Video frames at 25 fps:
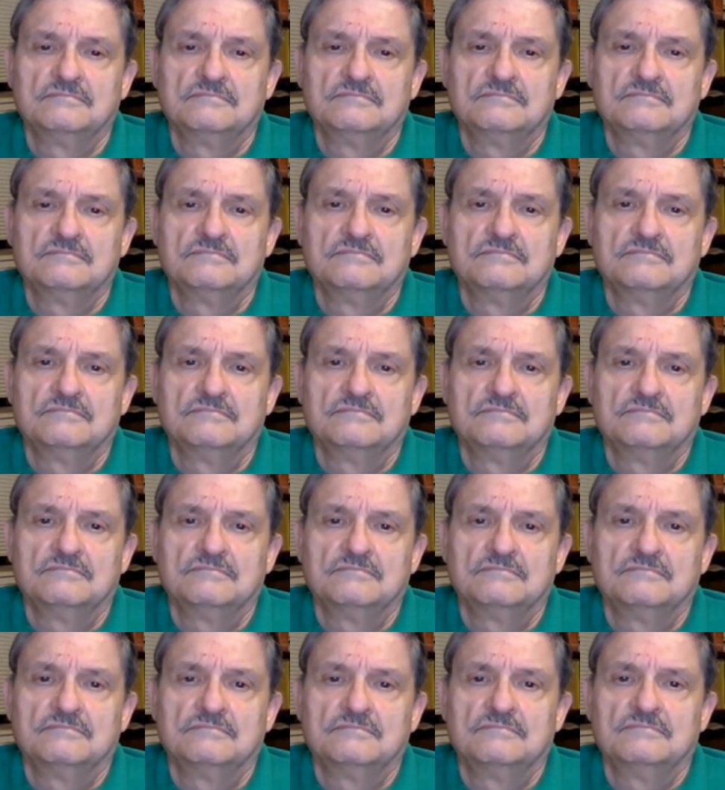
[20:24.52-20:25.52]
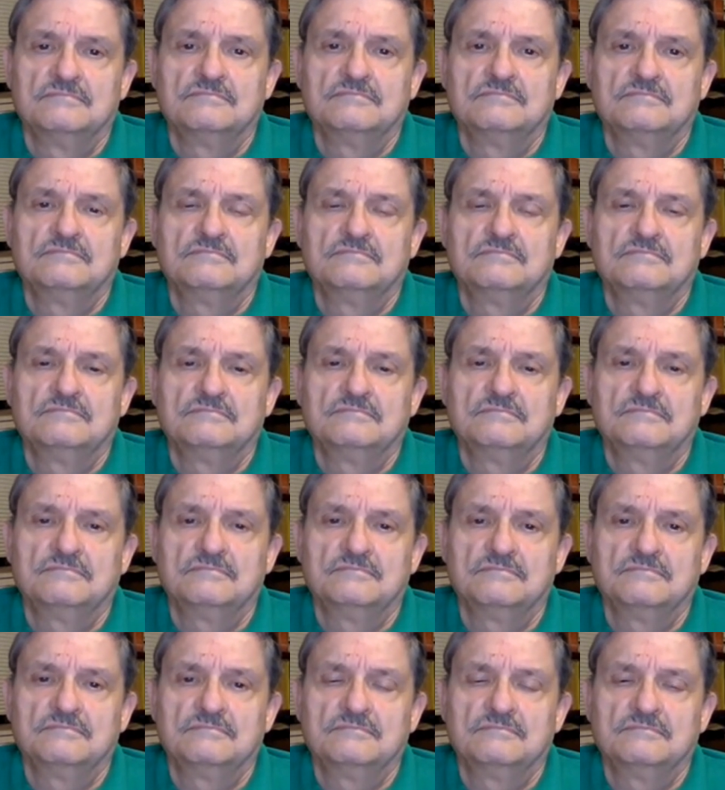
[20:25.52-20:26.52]

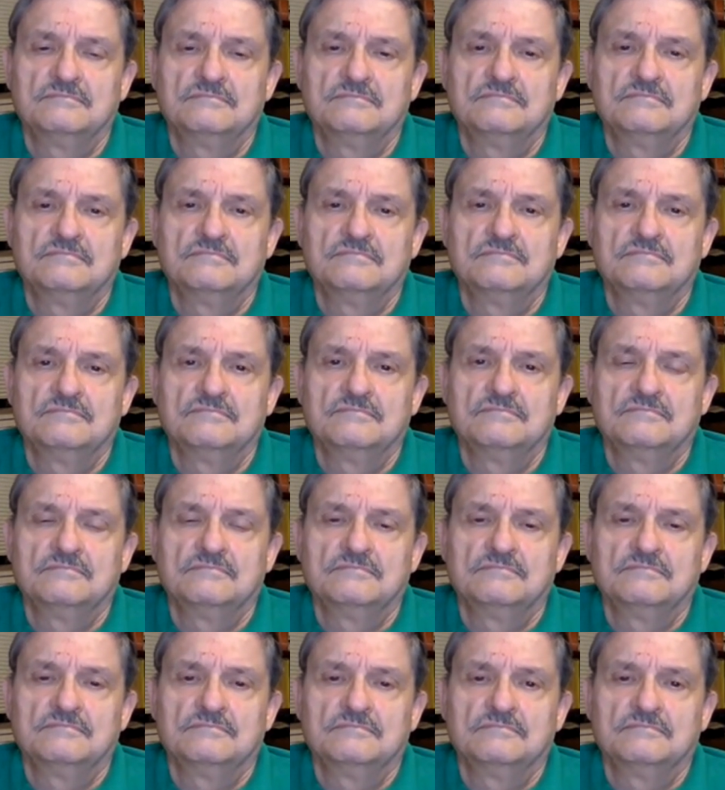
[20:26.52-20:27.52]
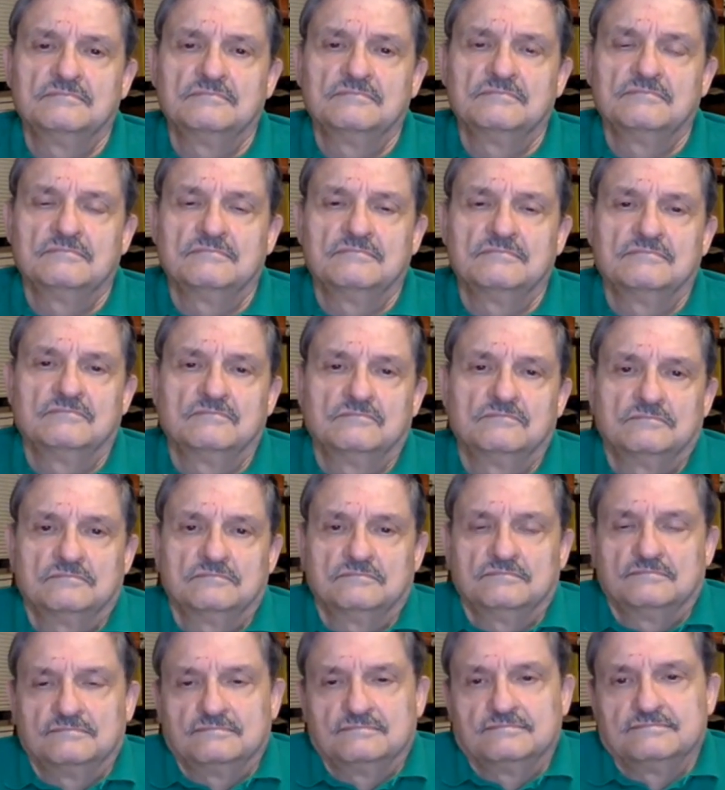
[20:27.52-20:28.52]

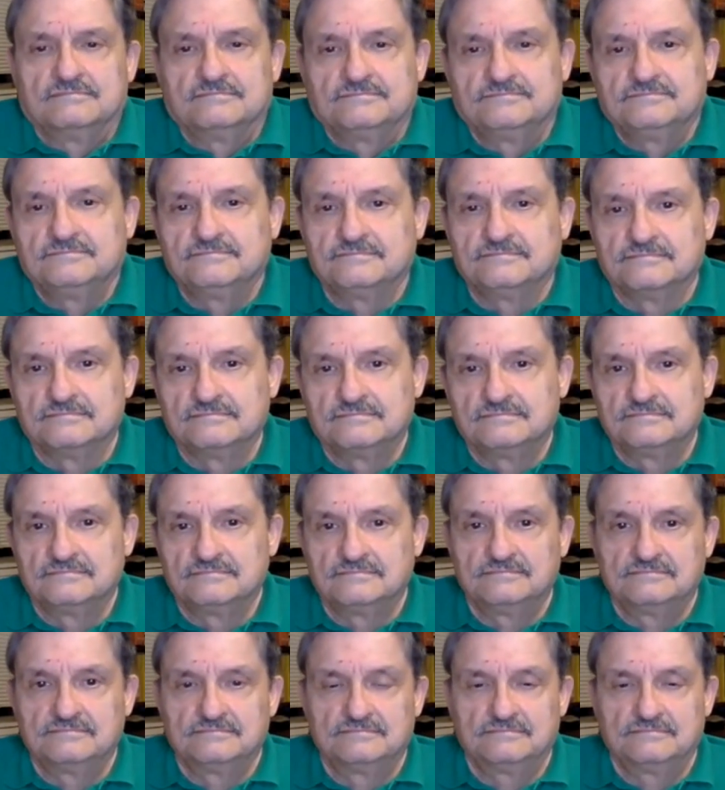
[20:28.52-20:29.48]
(silent)